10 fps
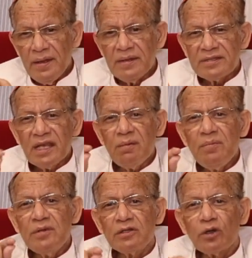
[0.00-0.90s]

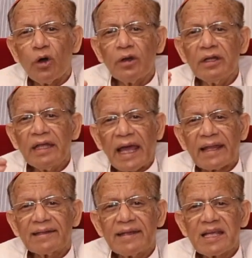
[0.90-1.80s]
some
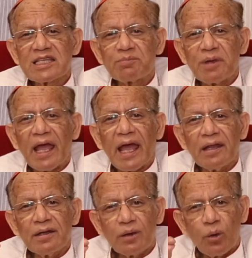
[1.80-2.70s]
non-Catholics
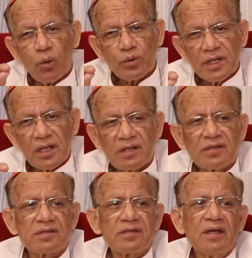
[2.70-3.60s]
began quoting
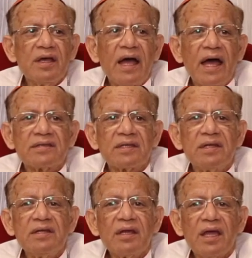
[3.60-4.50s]
this as an
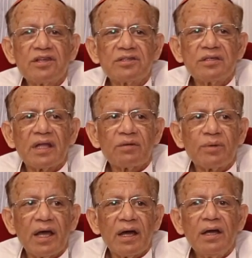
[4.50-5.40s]
indication that
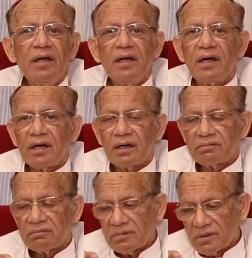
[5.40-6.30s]
we are
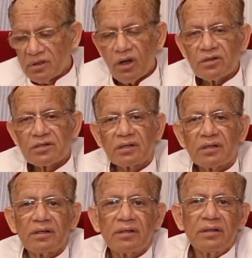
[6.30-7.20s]
not
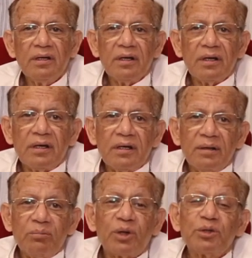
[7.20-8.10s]

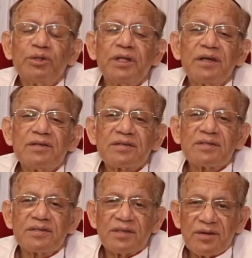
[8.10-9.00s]
monotheists,
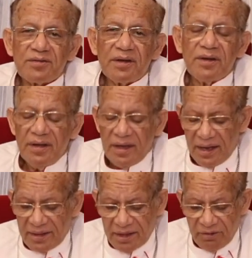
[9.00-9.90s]
etc.,
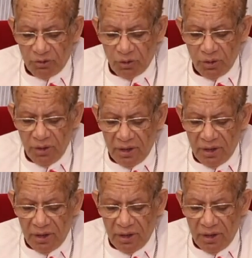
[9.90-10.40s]
and therefore